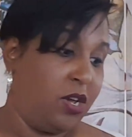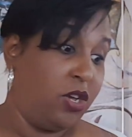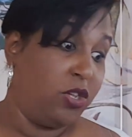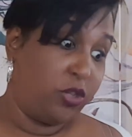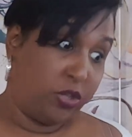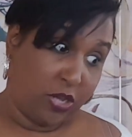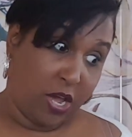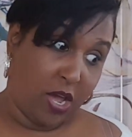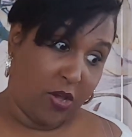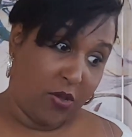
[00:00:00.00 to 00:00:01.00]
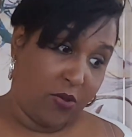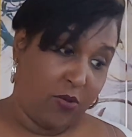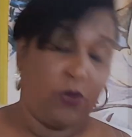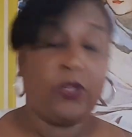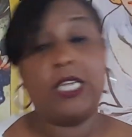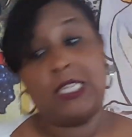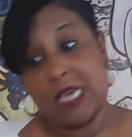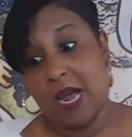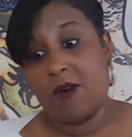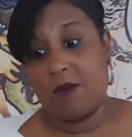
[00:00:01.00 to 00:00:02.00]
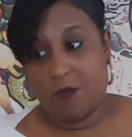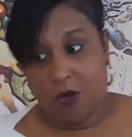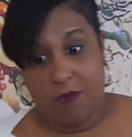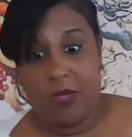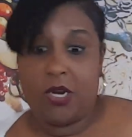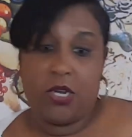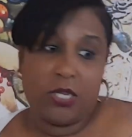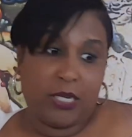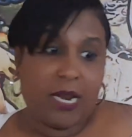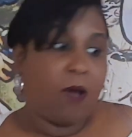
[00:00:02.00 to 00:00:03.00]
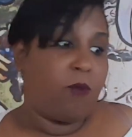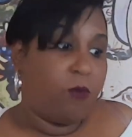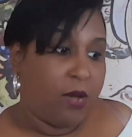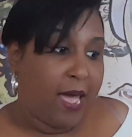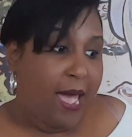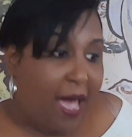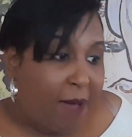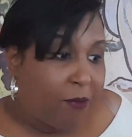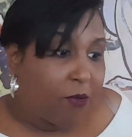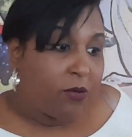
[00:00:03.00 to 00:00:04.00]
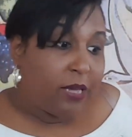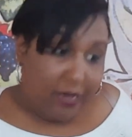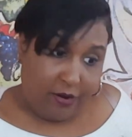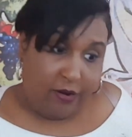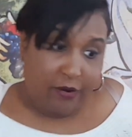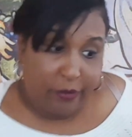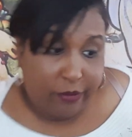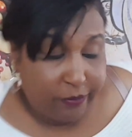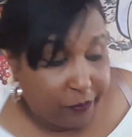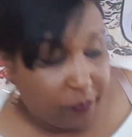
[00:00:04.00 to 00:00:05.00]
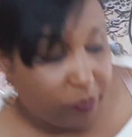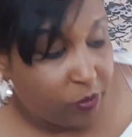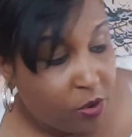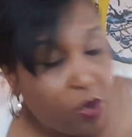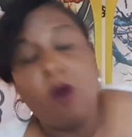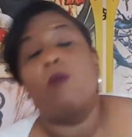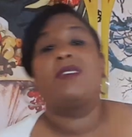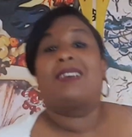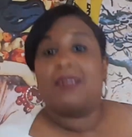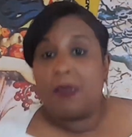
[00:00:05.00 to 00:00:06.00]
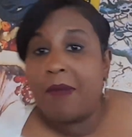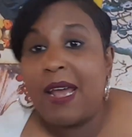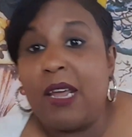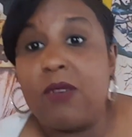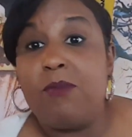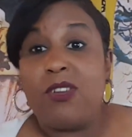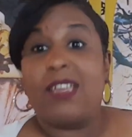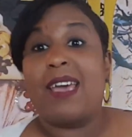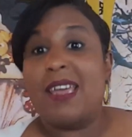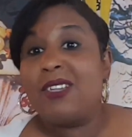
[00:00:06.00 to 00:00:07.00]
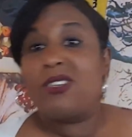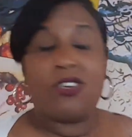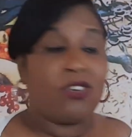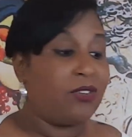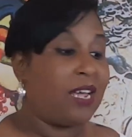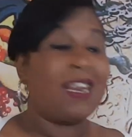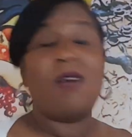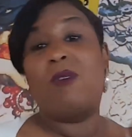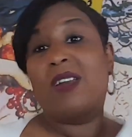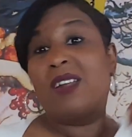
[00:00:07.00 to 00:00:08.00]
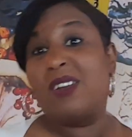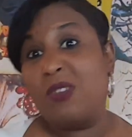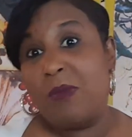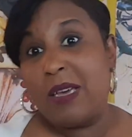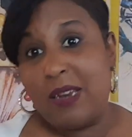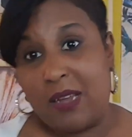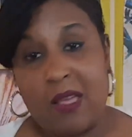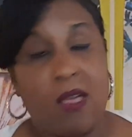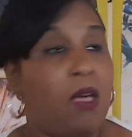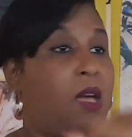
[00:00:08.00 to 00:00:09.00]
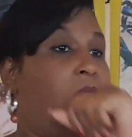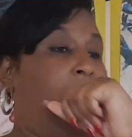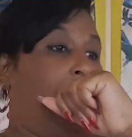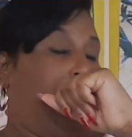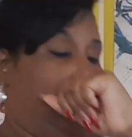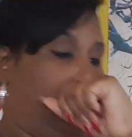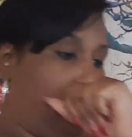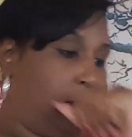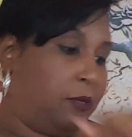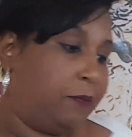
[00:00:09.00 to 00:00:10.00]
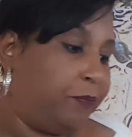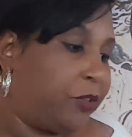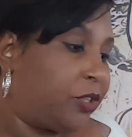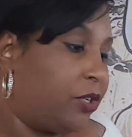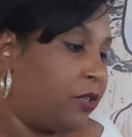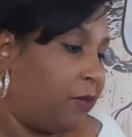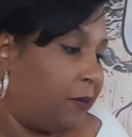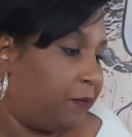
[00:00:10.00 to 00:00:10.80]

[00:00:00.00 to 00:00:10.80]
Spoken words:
So the Tower moment looks like what happened here was that somebody communicated to you that they wanted a new beginning. Excuse me.